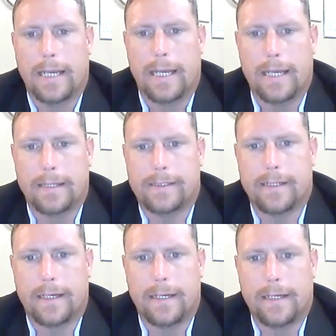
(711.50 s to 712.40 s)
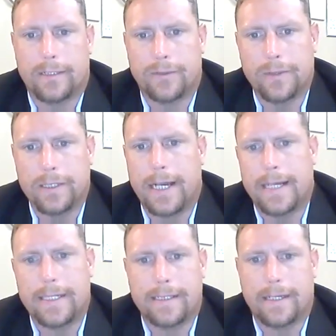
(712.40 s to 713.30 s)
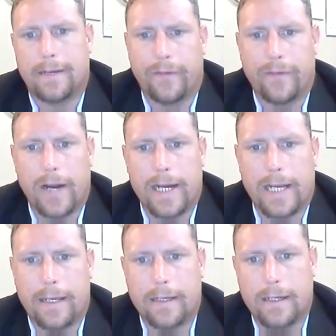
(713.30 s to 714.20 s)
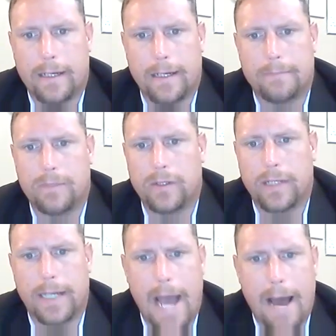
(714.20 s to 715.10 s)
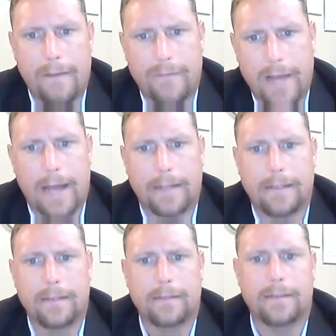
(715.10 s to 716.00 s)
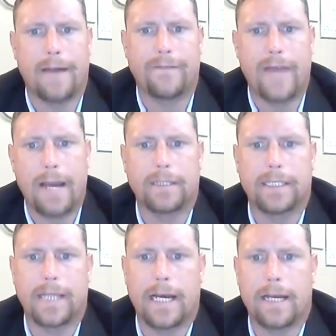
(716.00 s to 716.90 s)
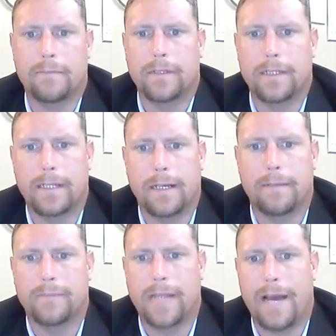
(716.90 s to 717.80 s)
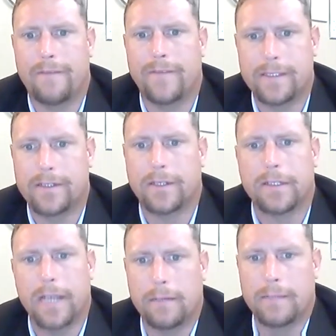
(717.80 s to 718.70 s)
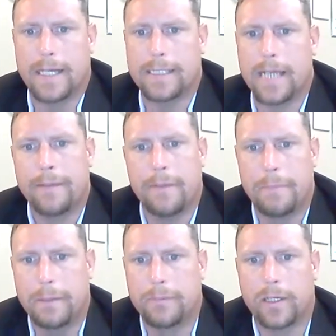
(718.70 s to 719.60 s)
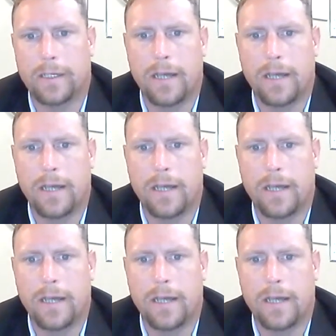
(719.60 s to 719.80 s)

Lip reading: it's really nice that every Friday you get to have that family time, that visitor time, that time that people can